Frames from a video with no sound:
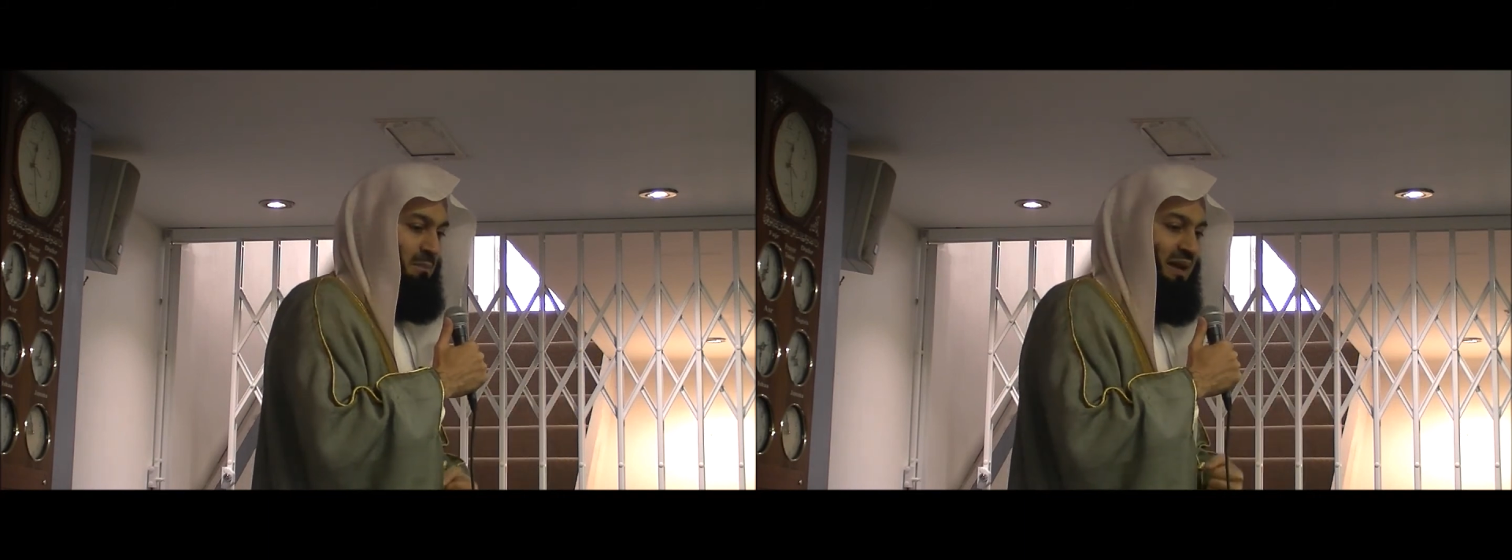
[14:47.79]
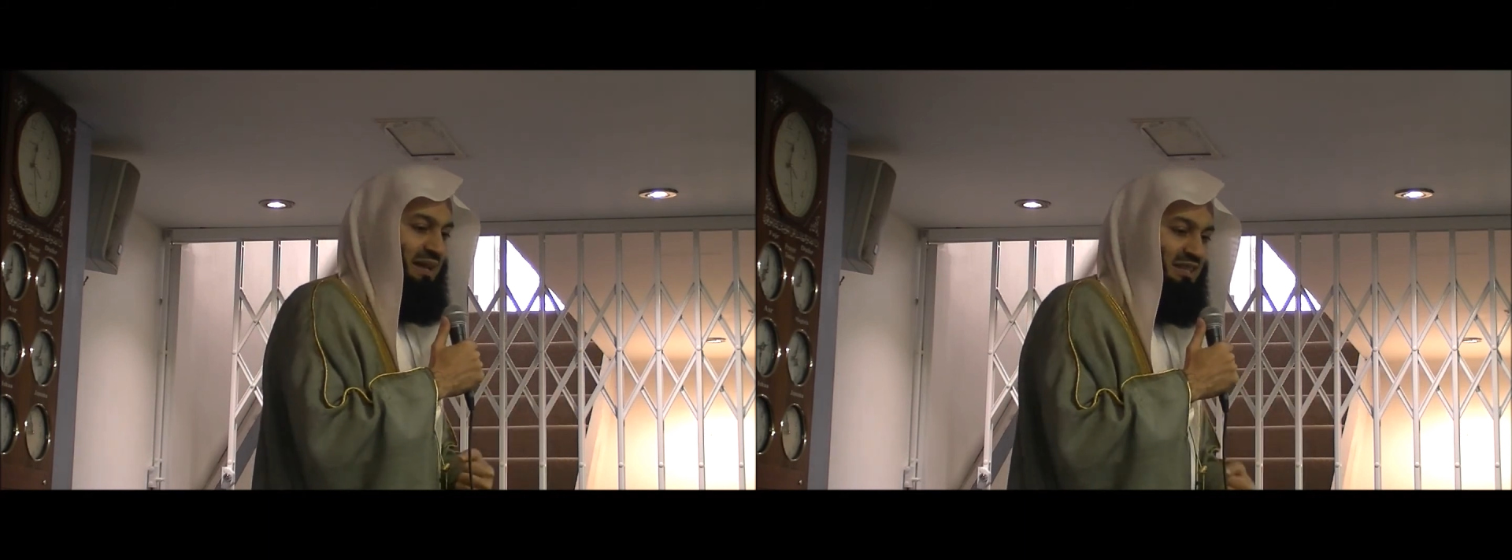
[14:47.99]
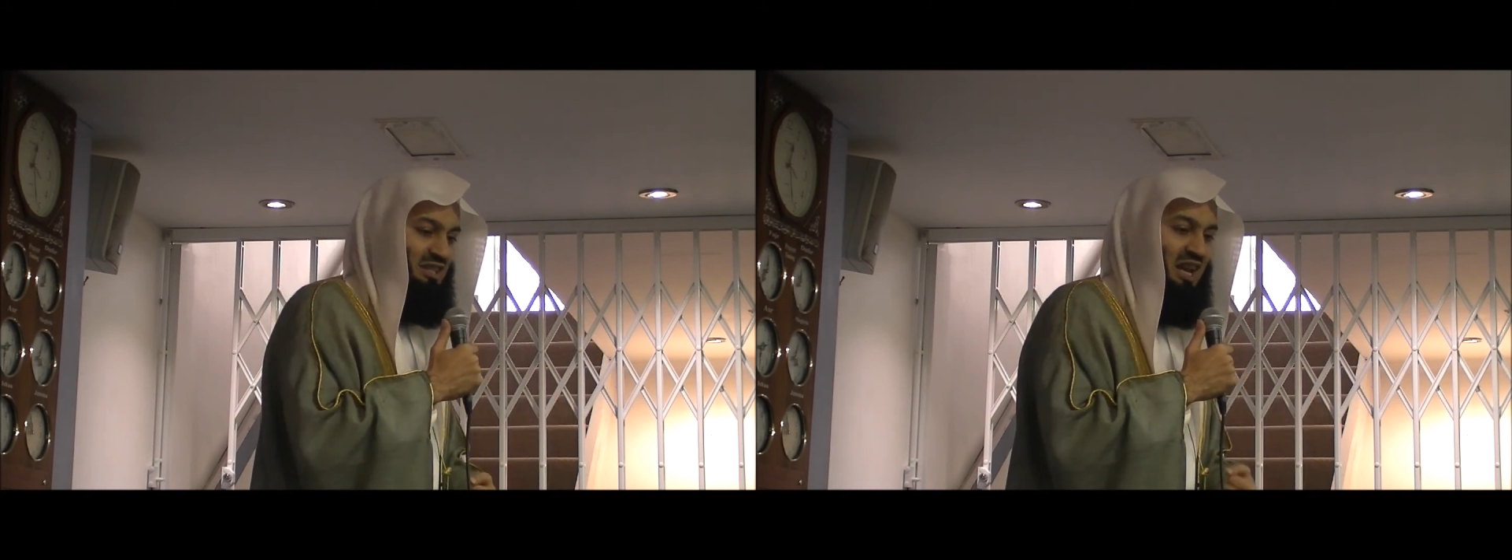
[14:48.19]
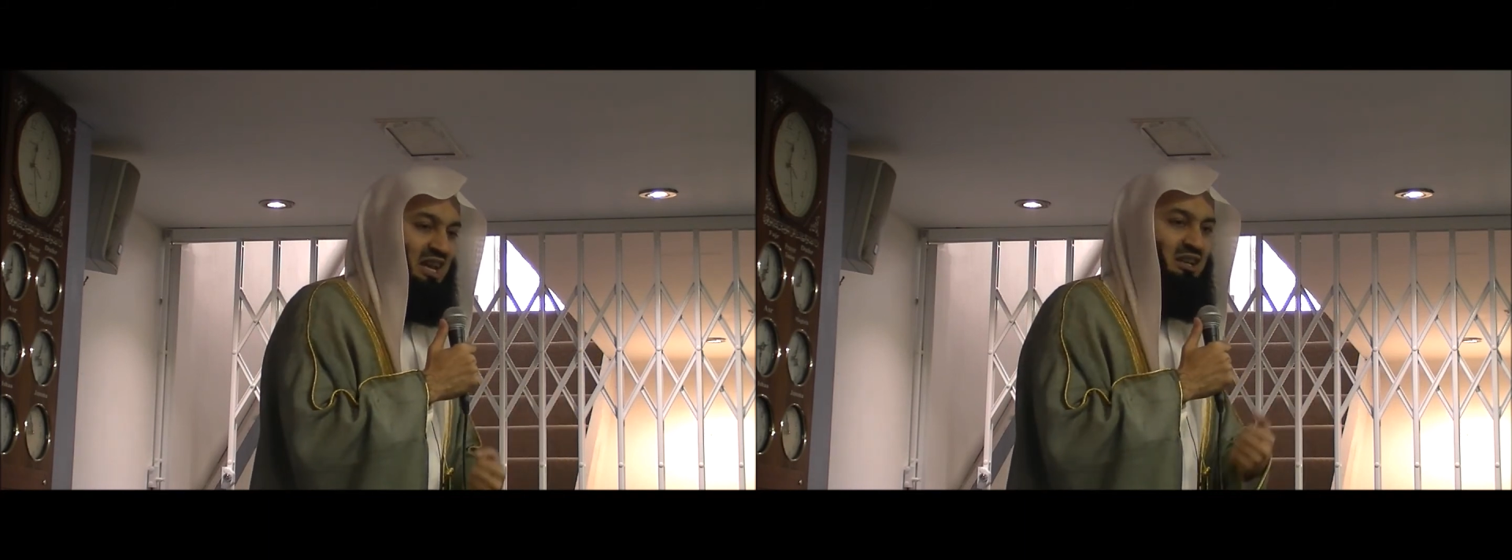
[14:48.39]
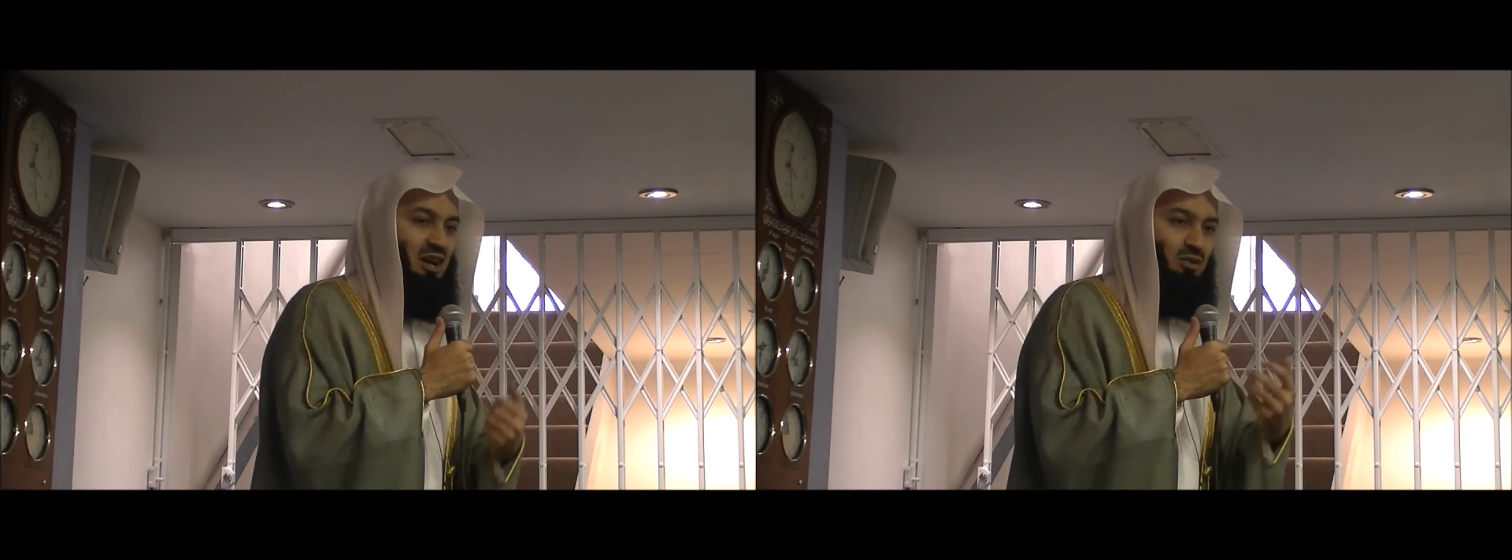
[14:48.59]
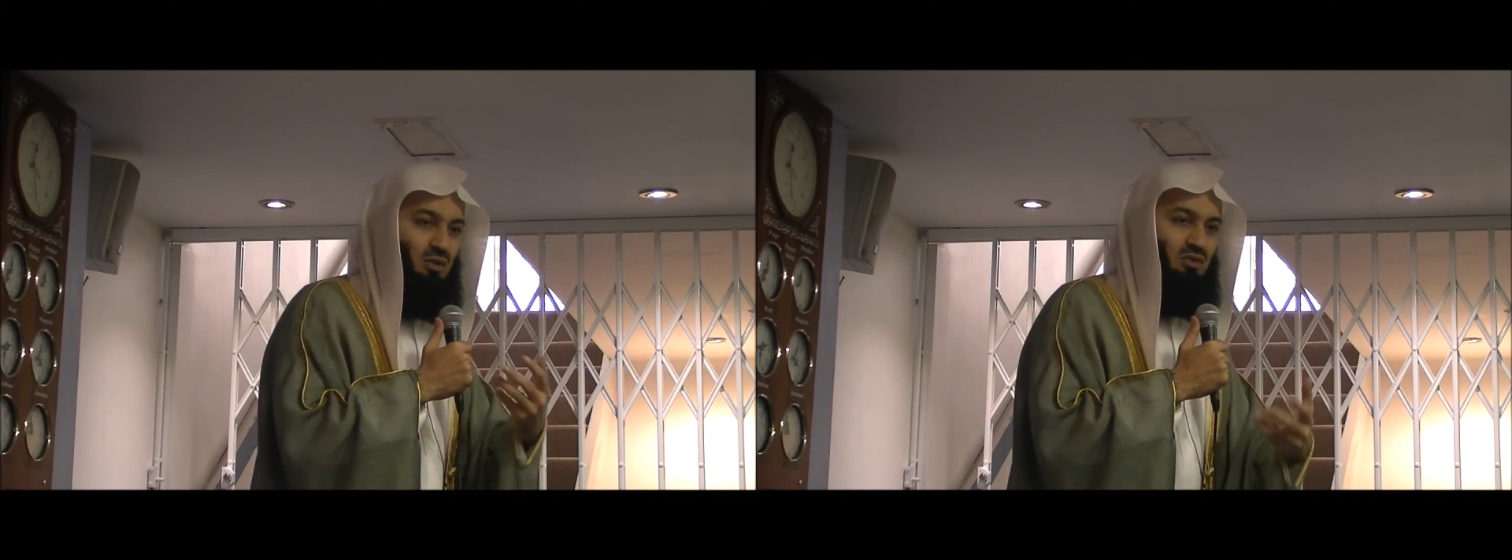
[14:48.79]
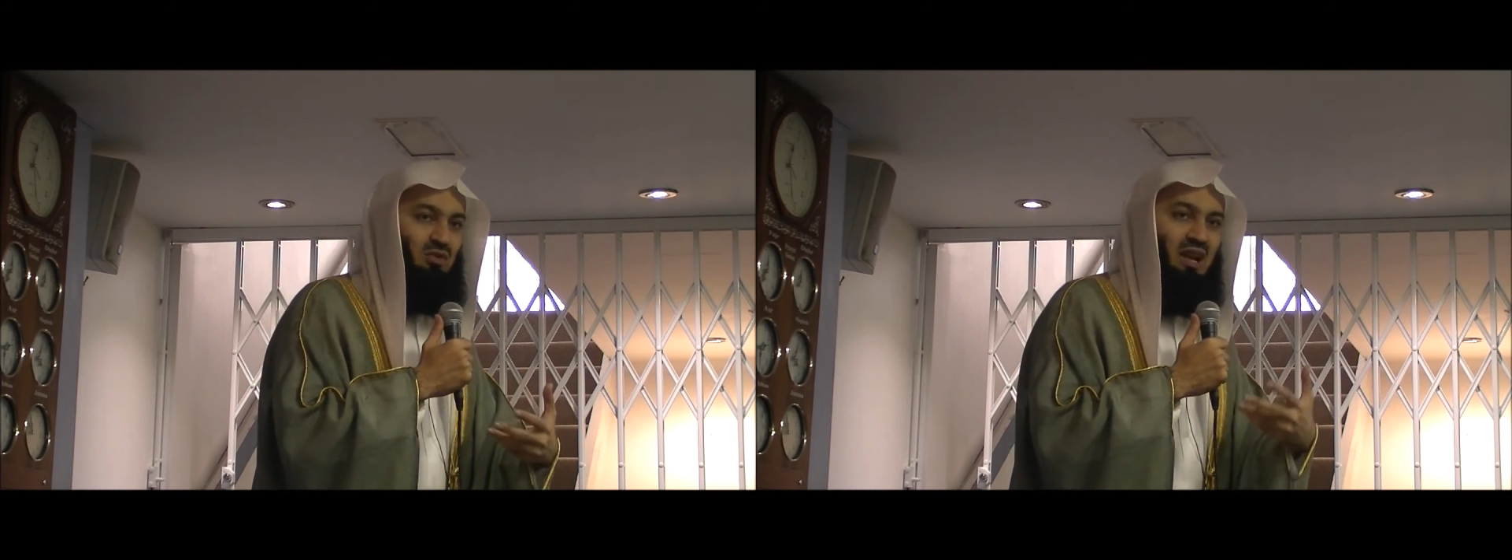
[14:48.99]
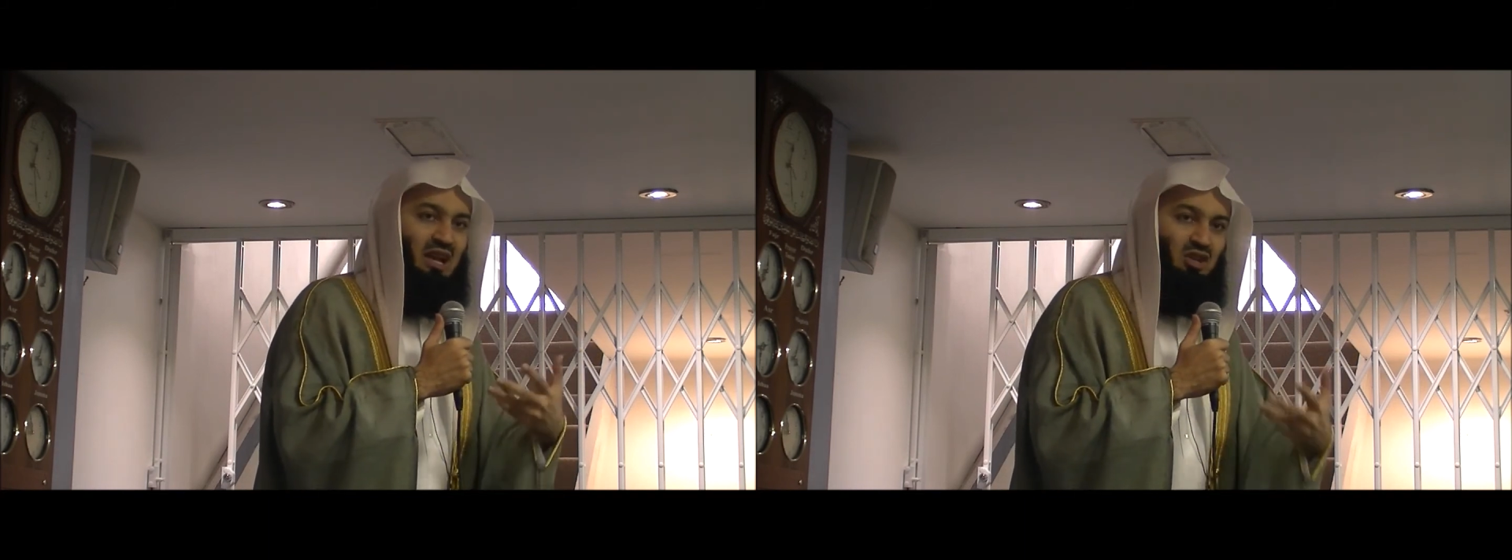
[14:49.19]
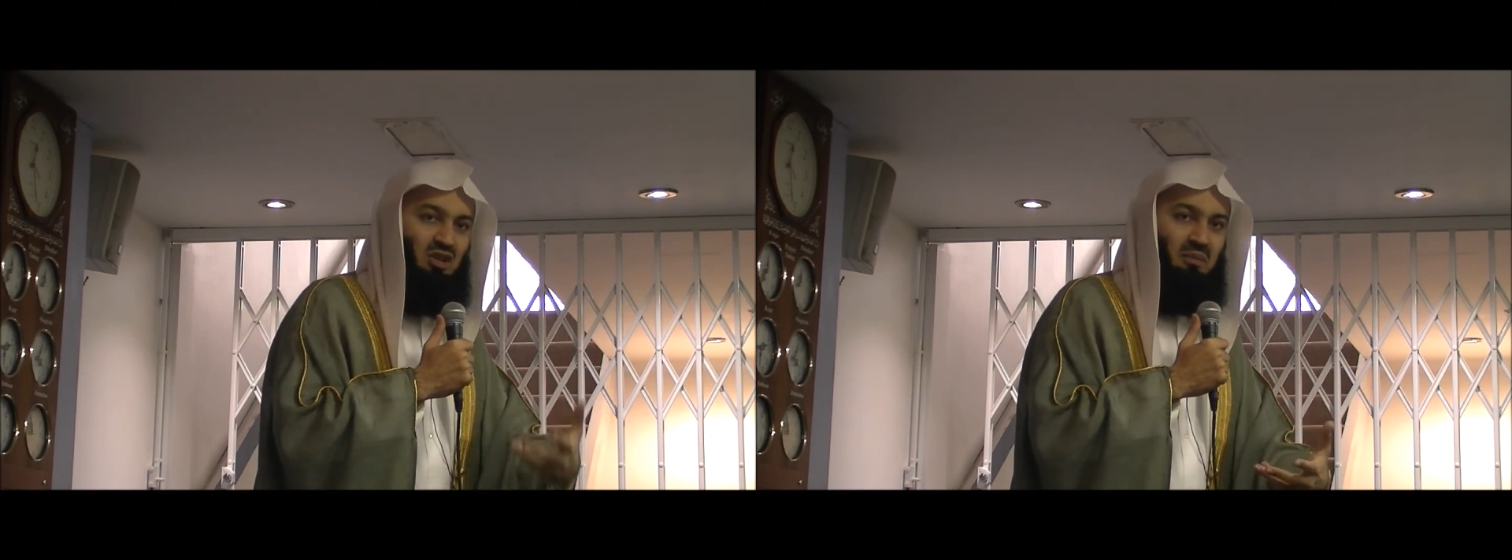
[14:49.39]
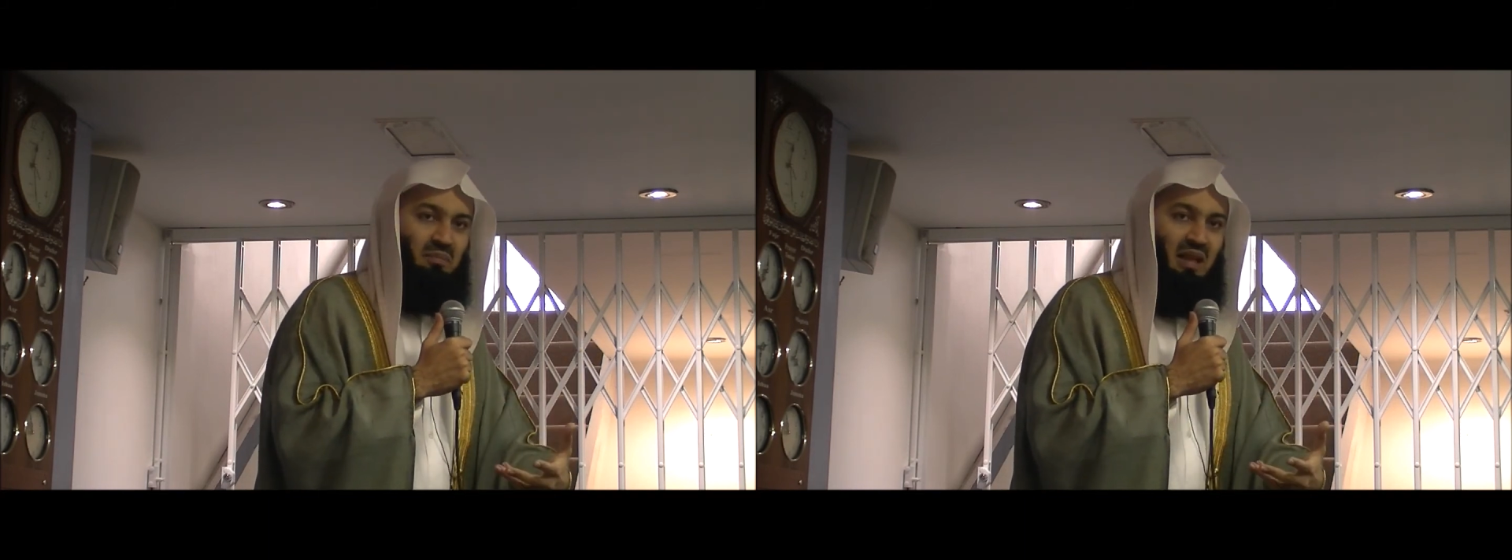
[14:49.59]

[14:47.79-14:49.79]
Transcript: maintain a good relation.